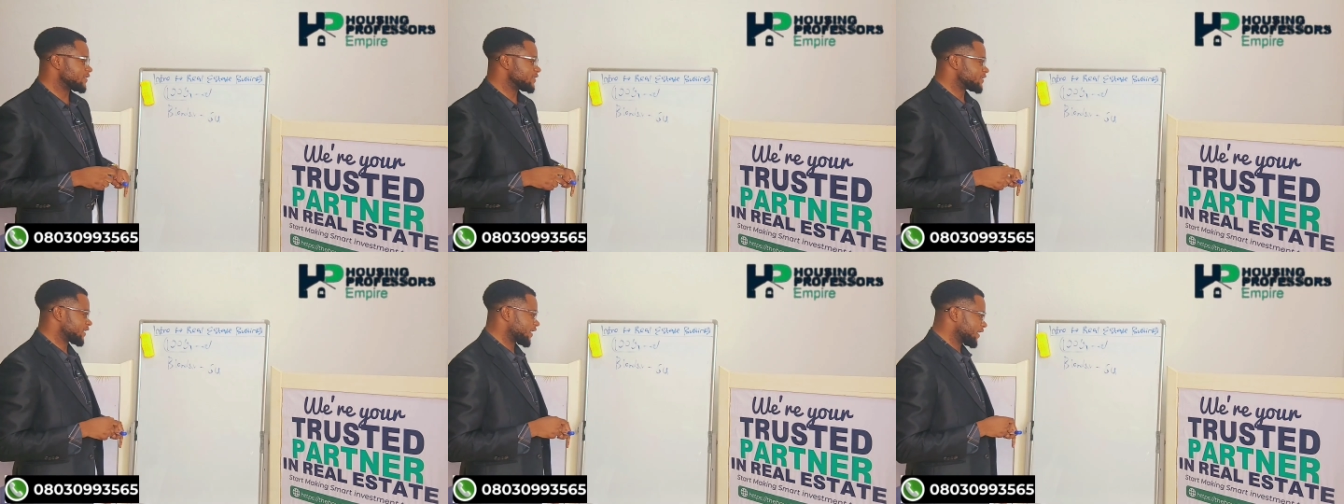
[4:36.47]

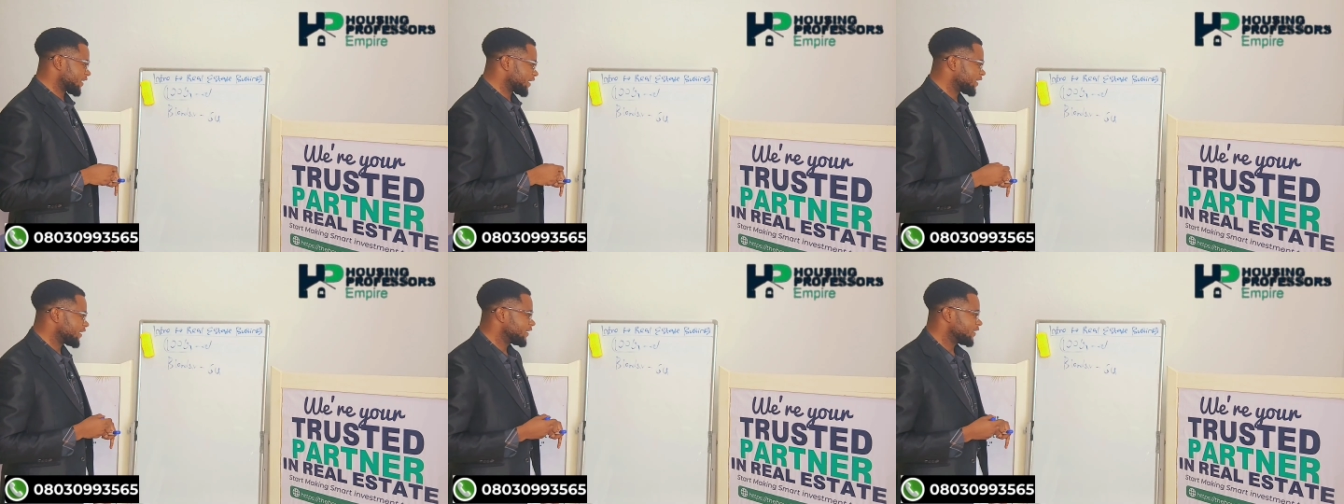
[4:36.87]
in
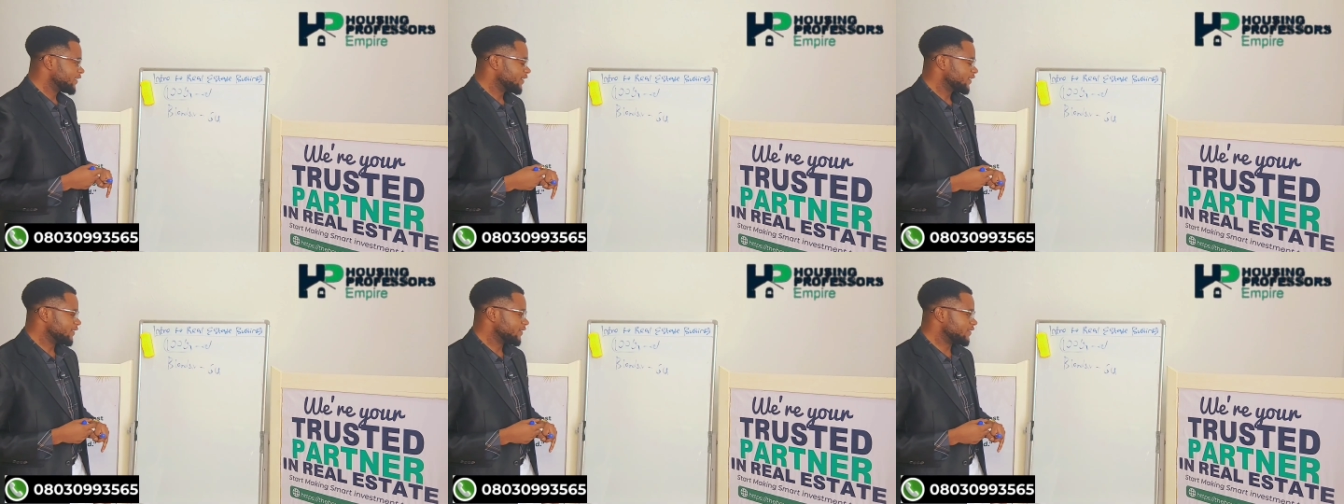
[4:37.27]
China.
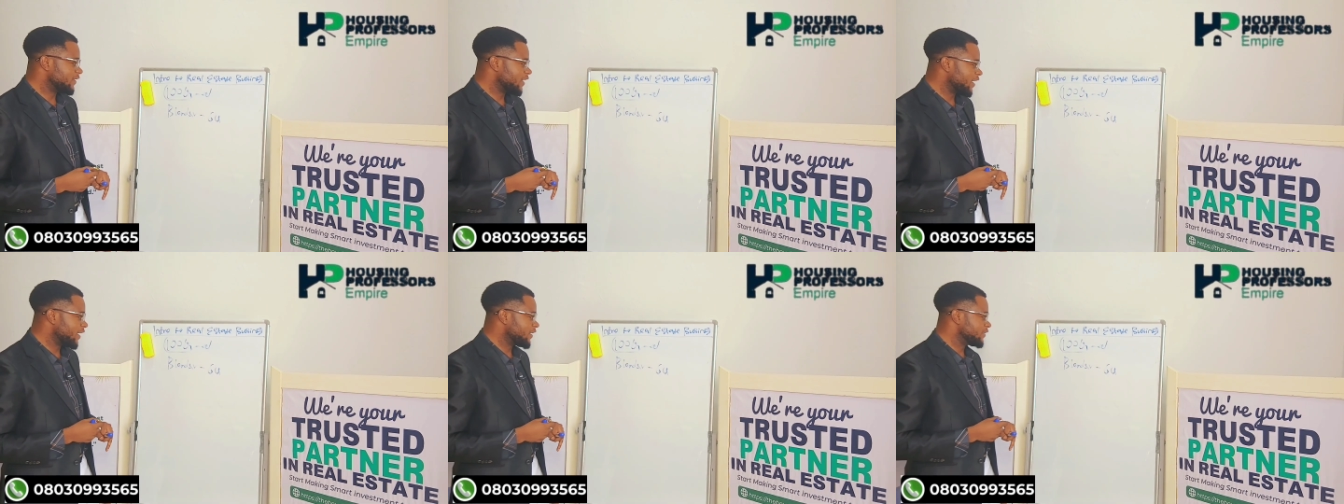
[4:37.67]

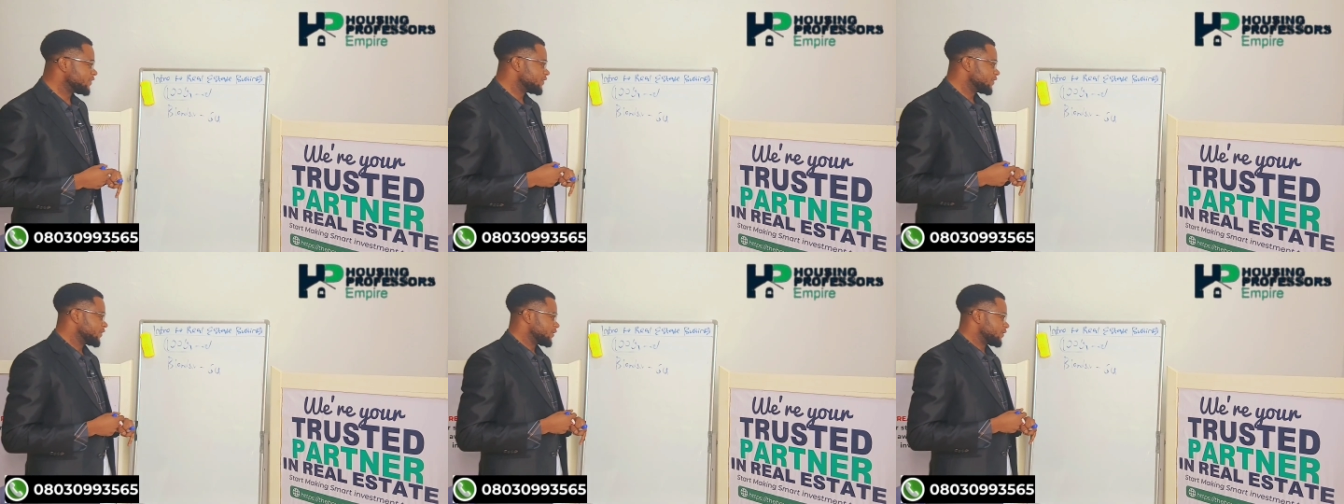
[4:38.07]

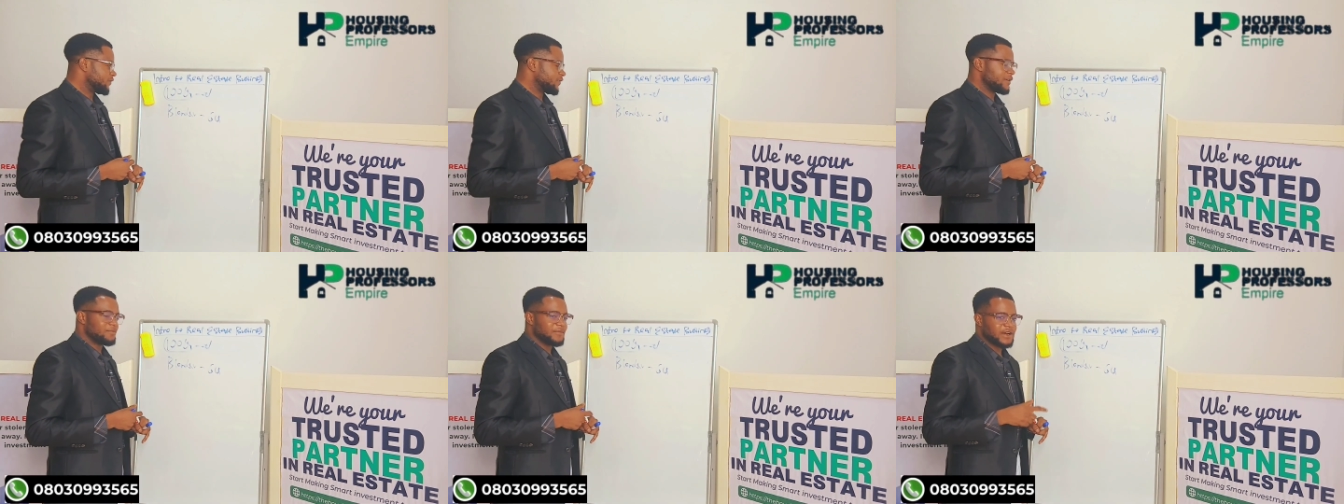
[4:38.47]
Then
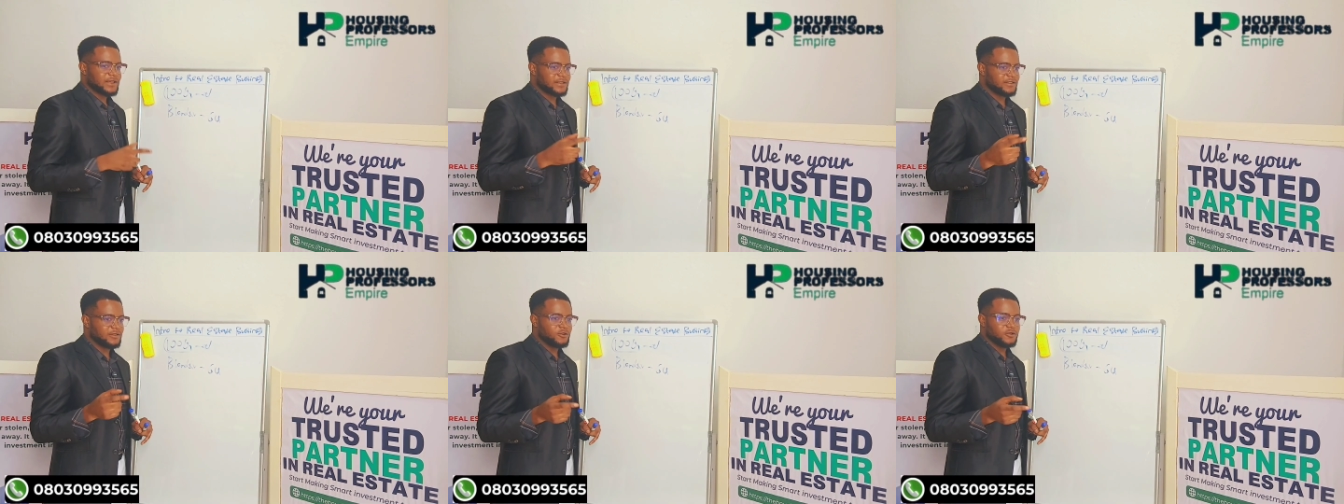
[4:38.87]

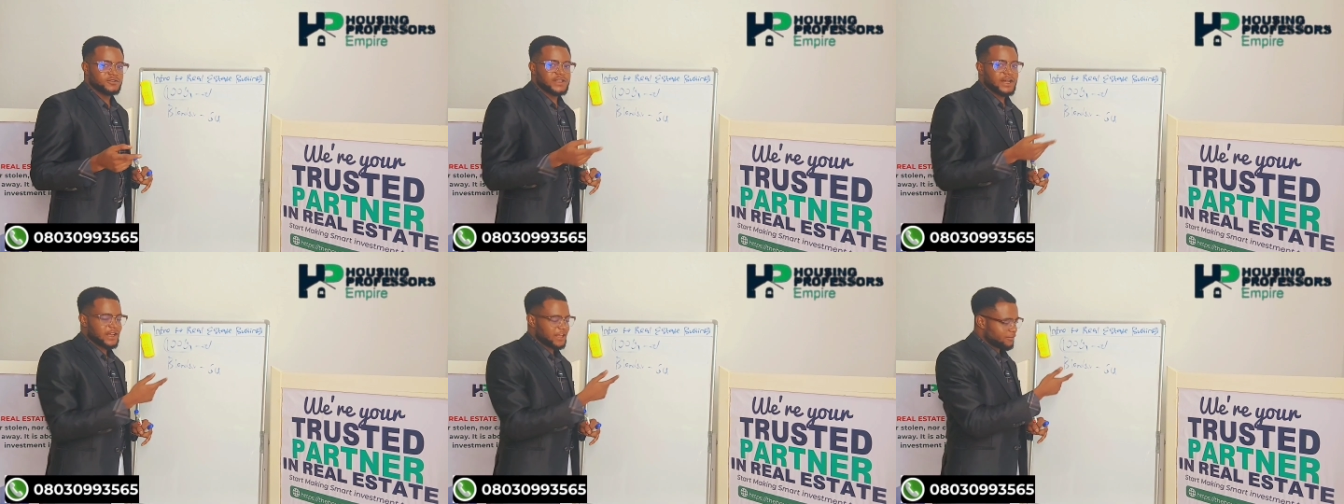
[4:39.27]

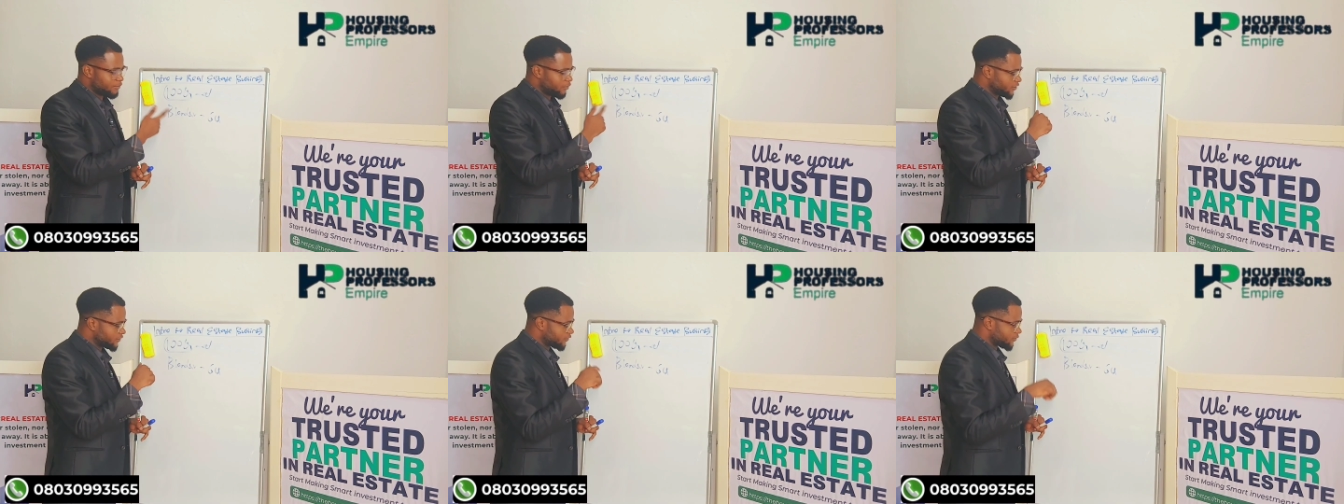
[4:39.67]
those that
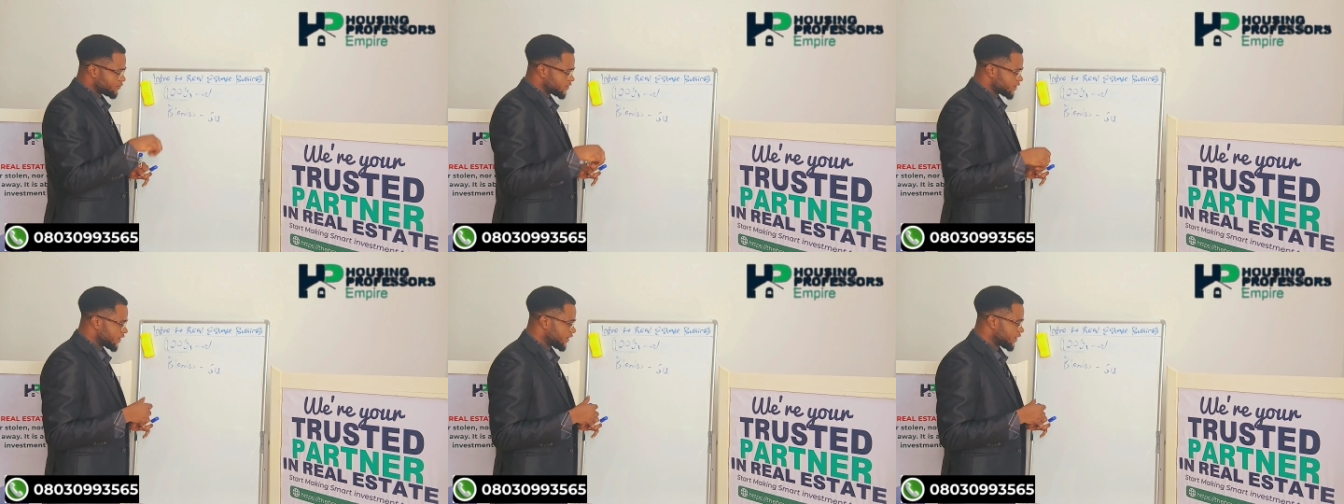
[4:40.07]
import from
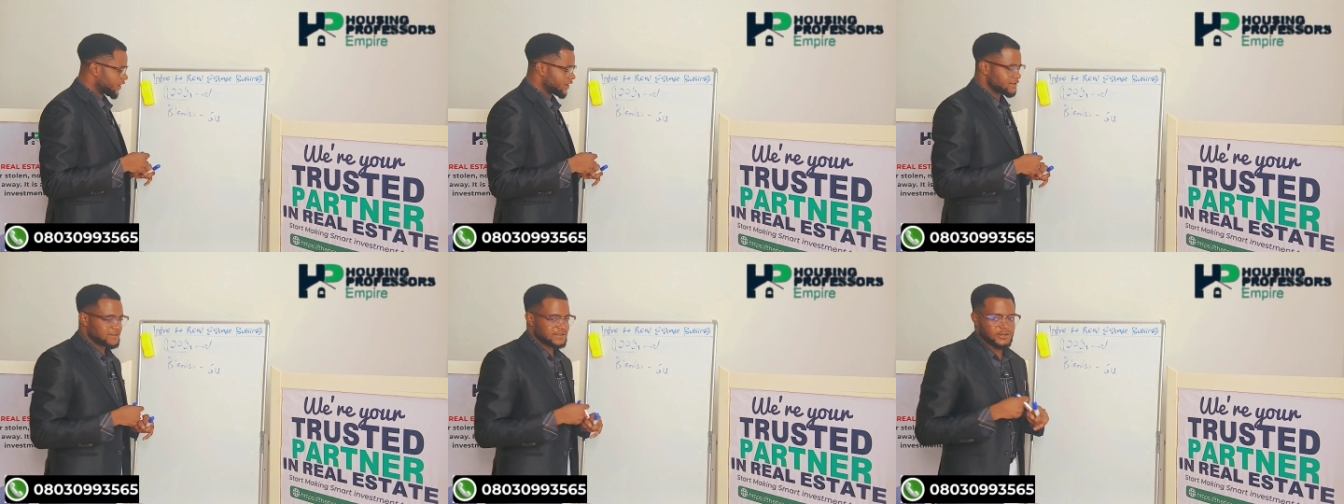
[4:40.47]
China
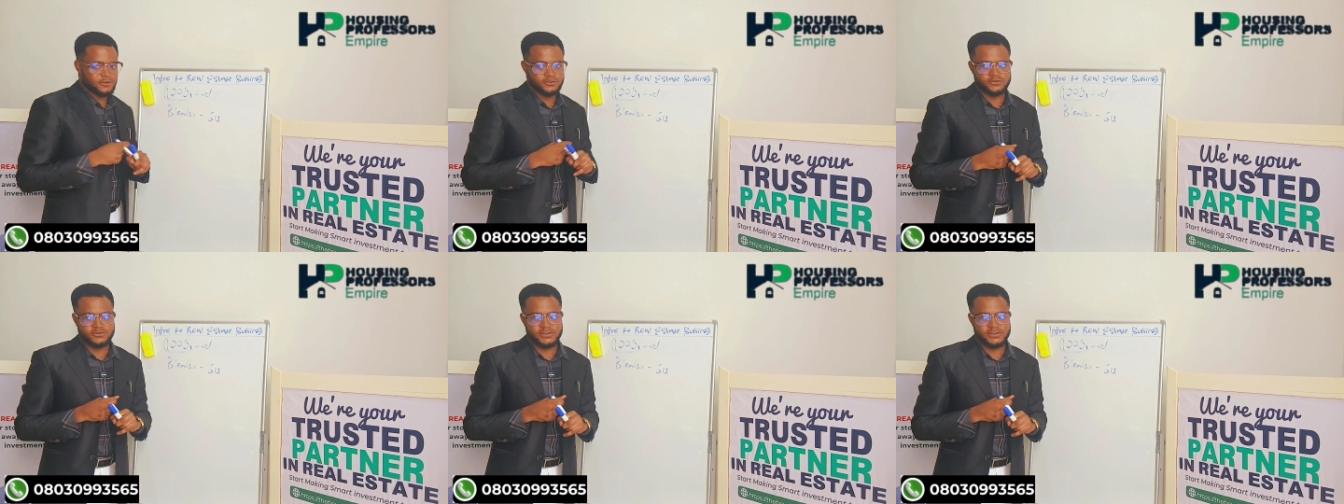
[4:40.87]
and sell to